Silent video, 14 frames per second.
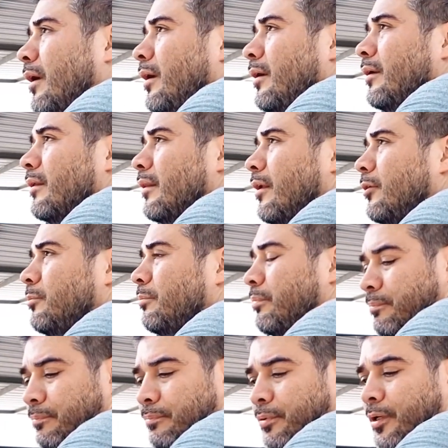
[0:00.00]
Okay, that
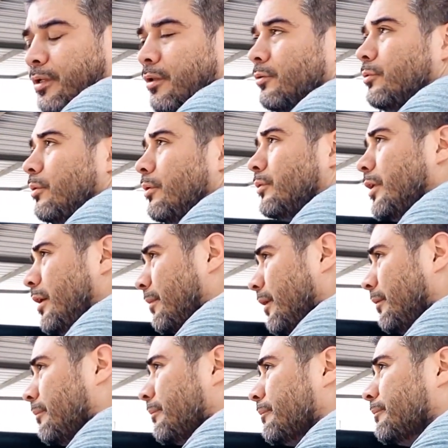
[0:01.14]
was pretty close to where I was
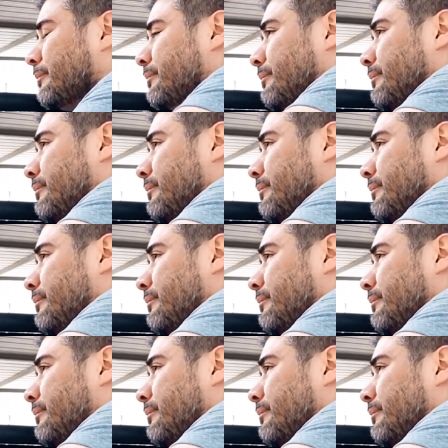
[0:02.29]
aiming.